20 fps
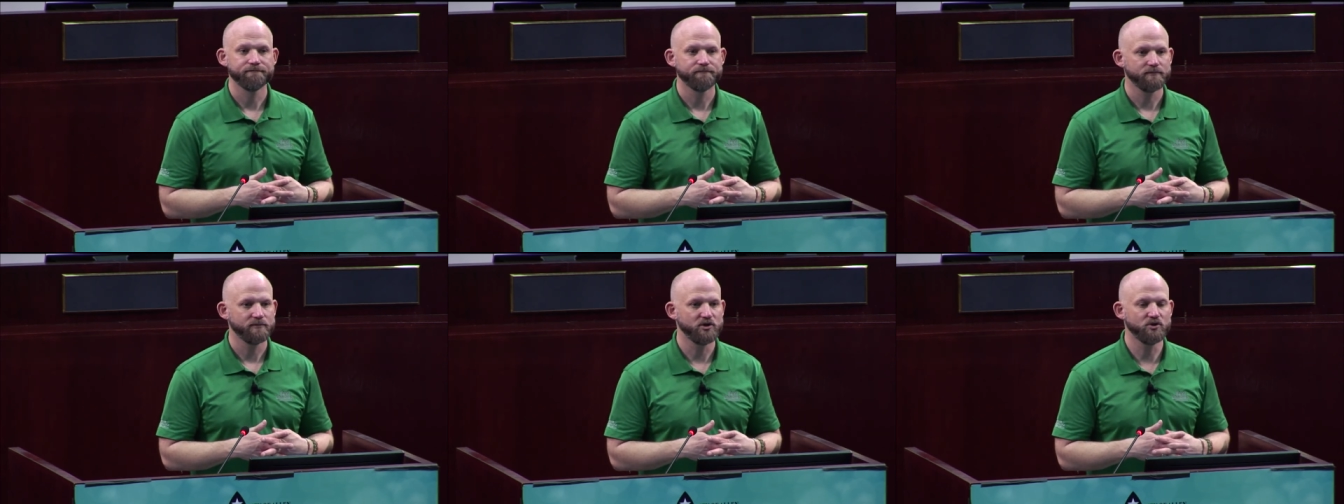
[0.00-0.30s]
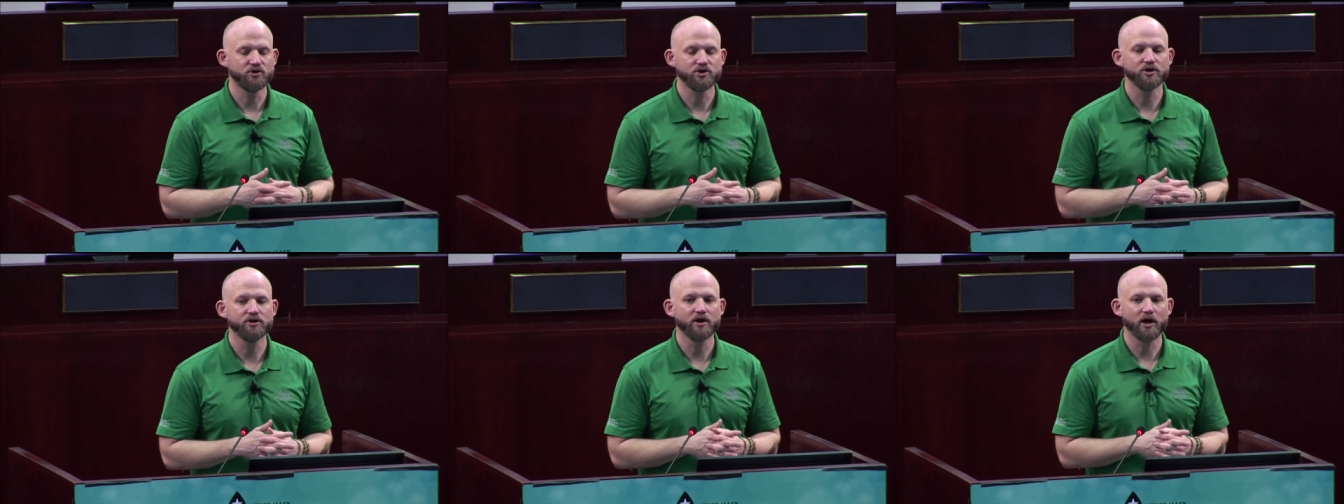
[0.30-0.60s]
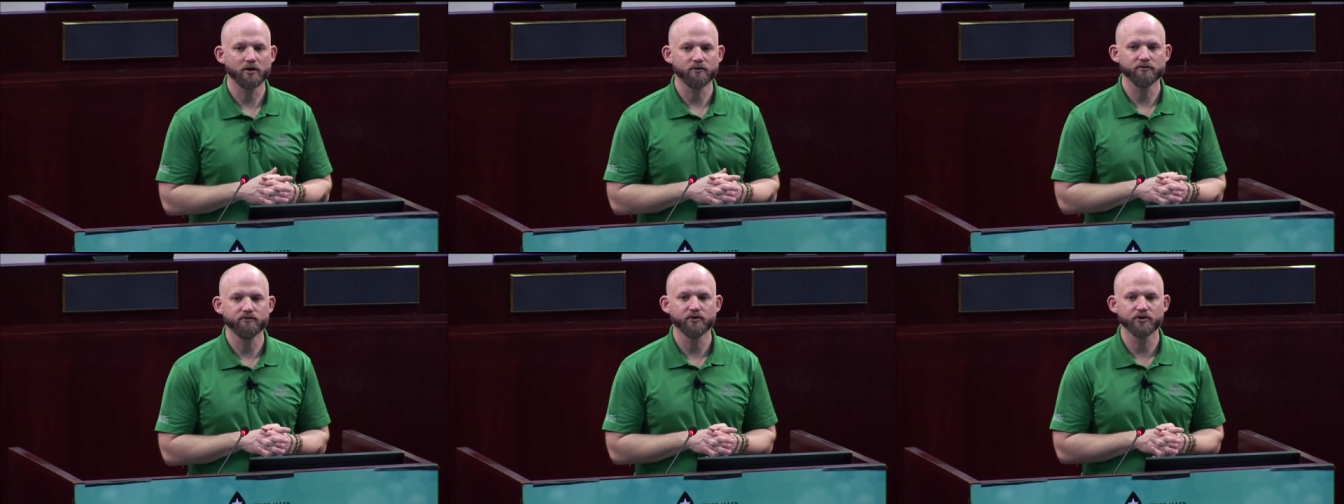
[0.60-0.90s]
You should
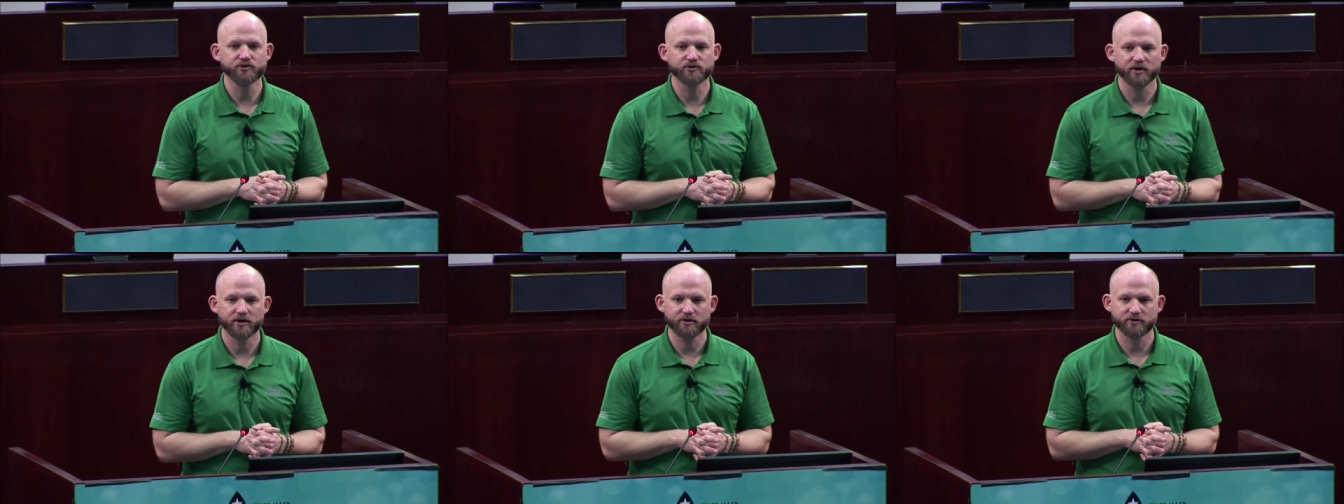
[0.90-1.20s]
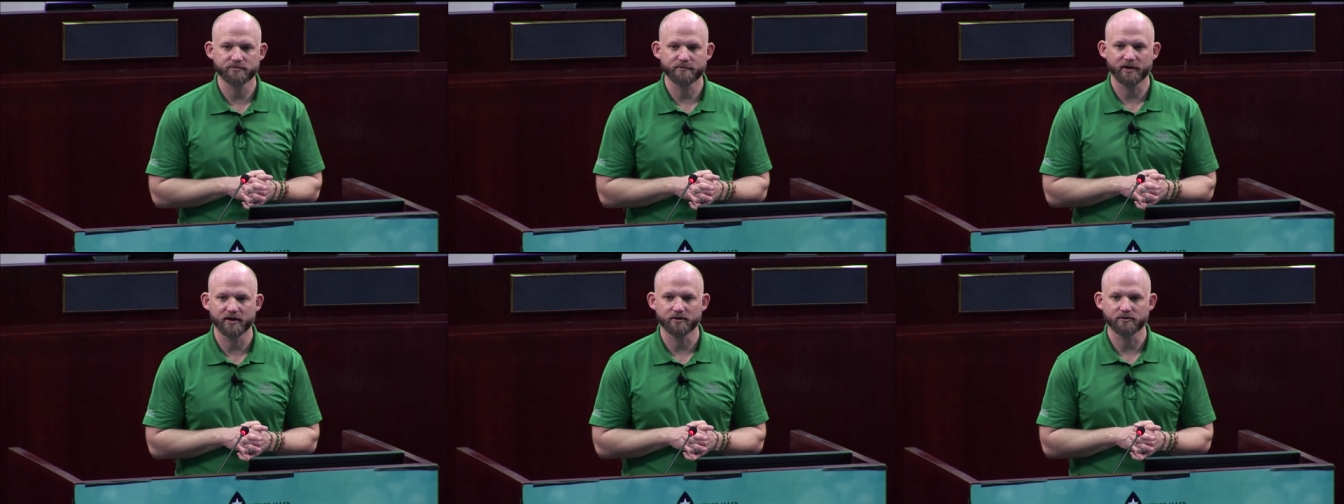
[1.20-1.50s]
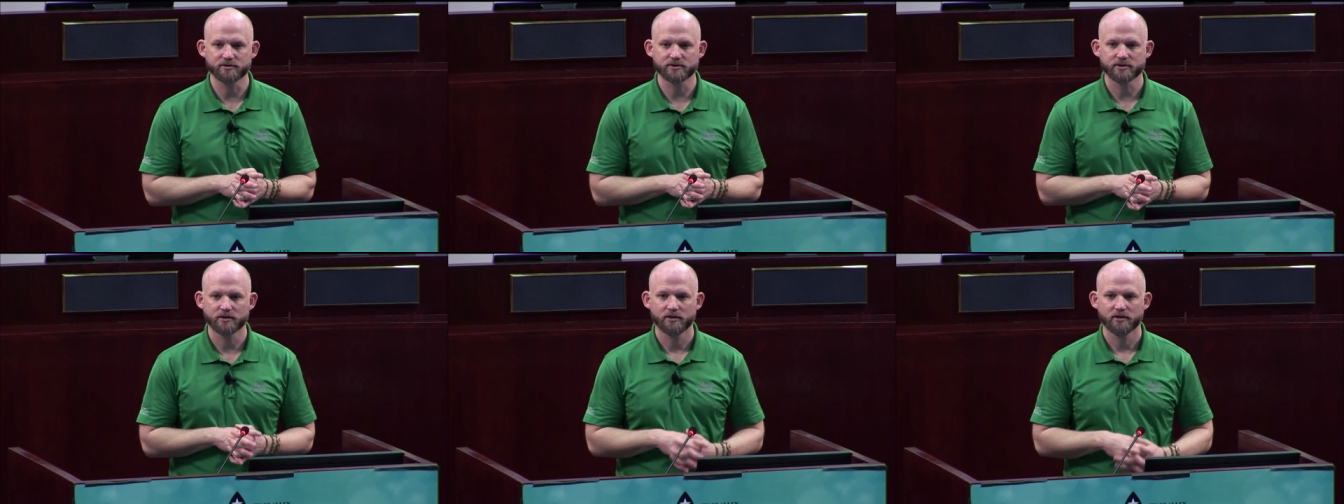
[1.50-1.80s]
not refrigerate your
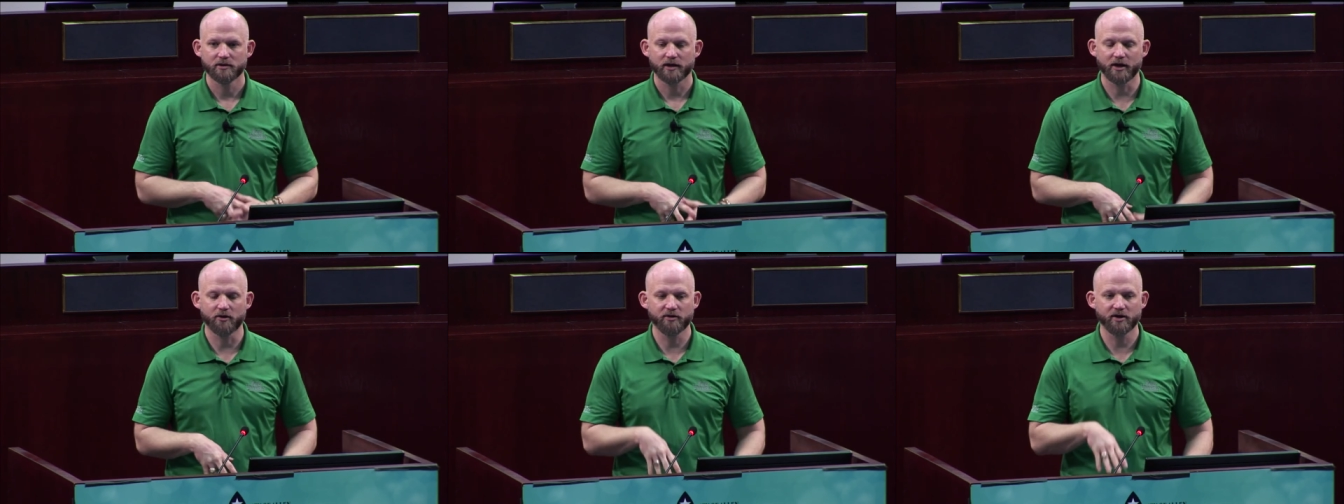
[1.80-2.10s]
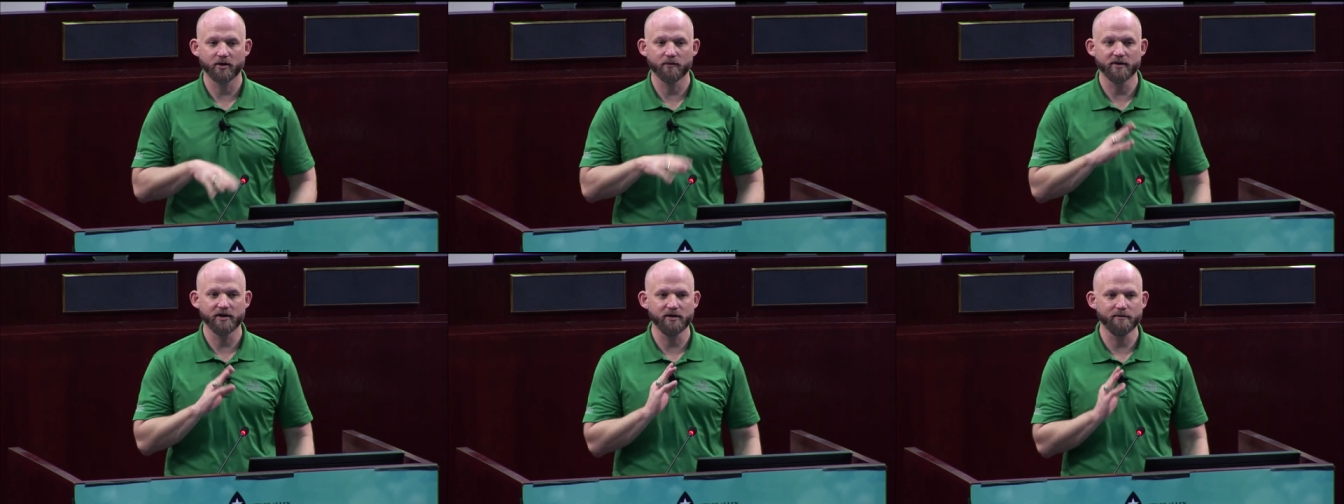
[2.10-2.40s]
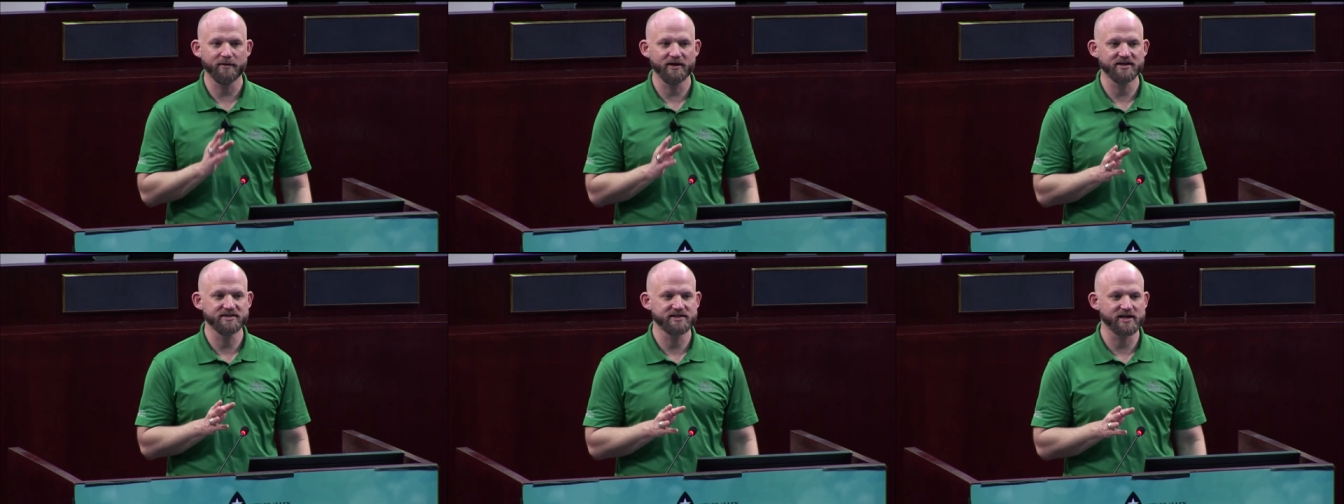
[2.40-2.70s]
tomatoes. I don't care what
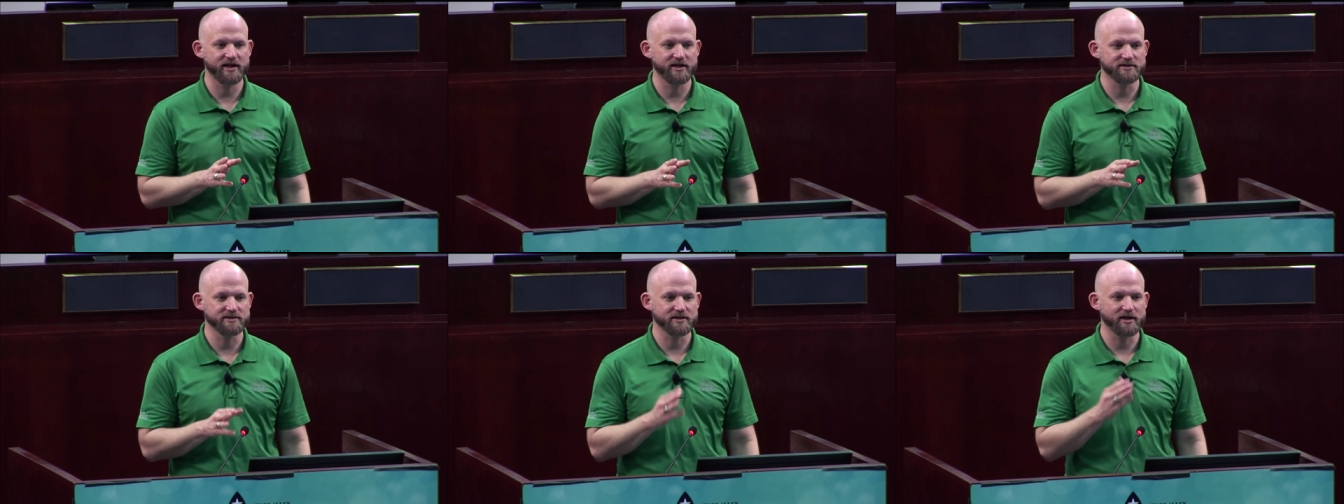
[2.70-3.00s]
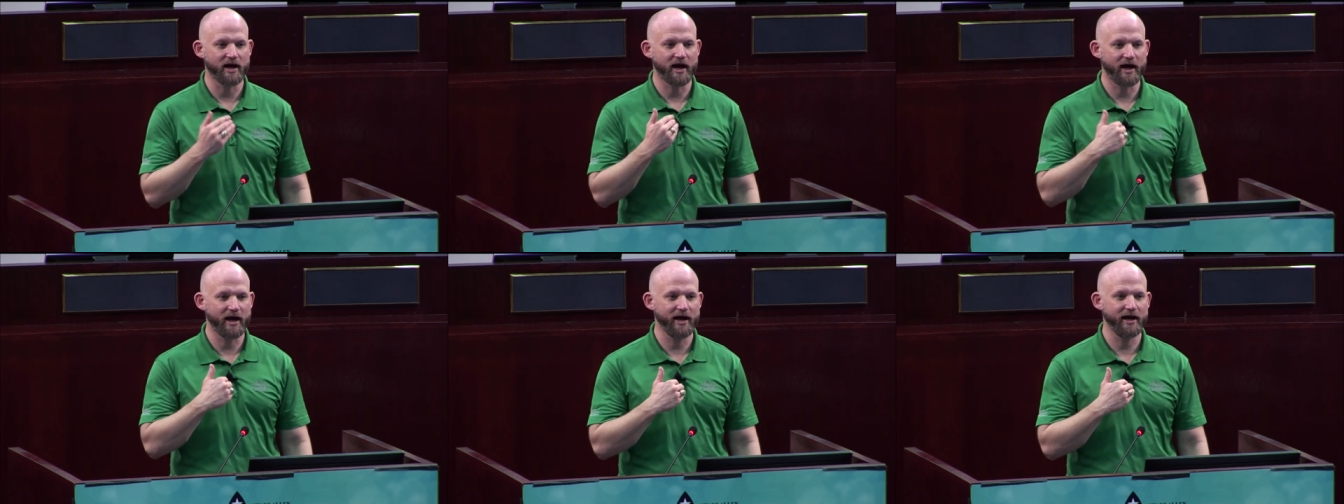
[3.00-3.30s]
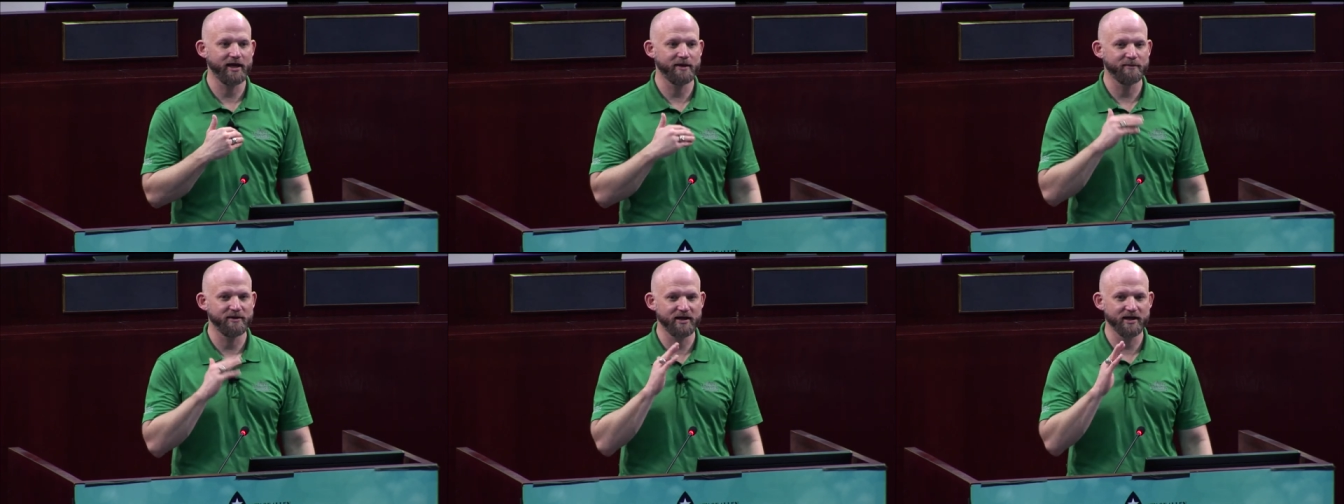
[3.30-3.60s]
anybody says.
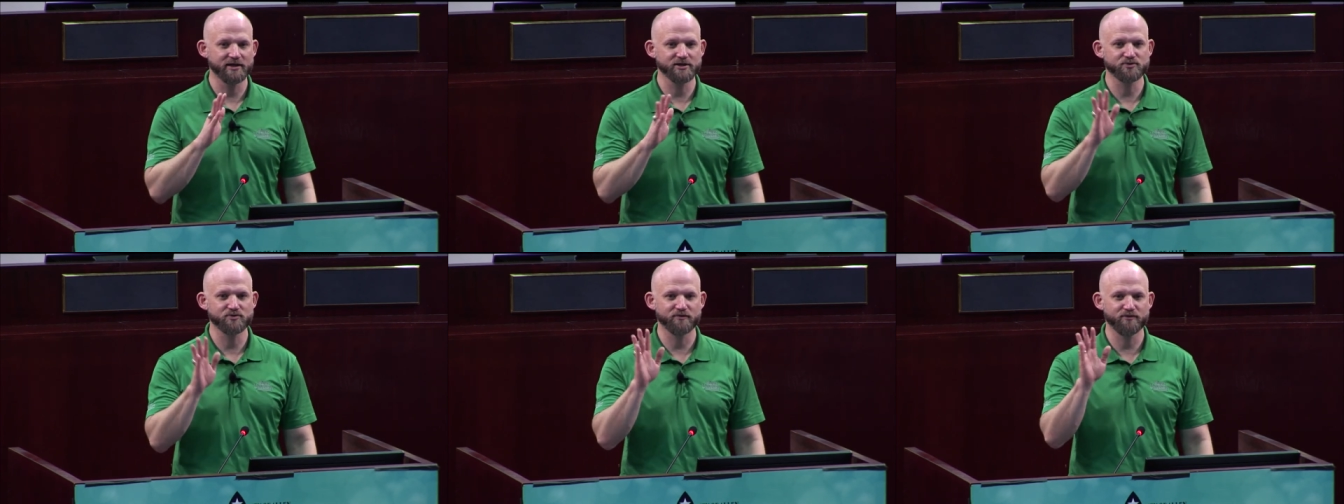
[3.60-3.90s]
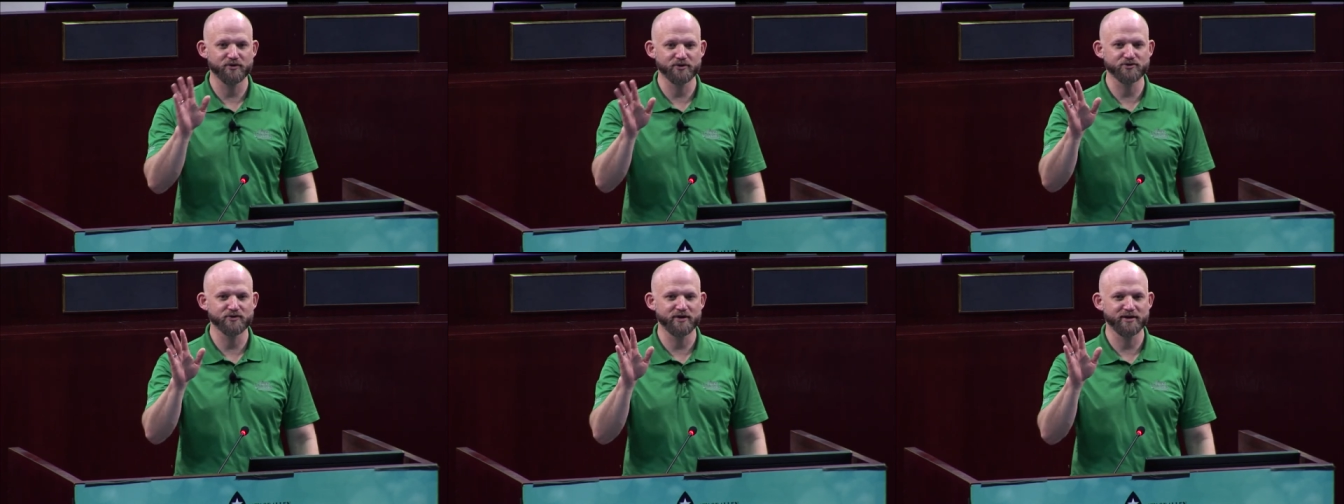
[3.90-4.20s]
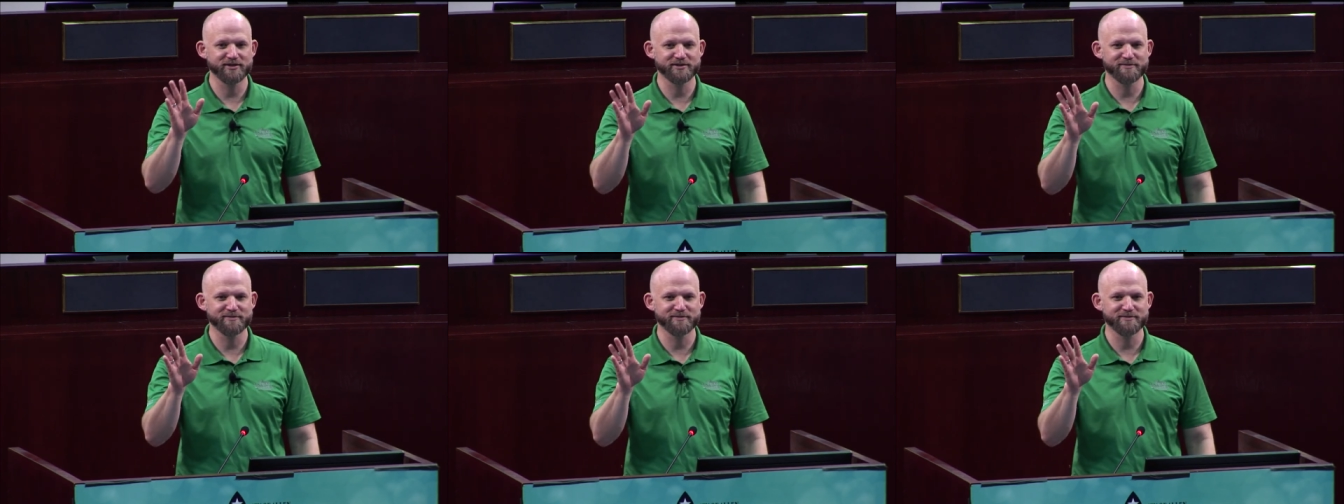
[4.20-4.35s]
I am against refrigerating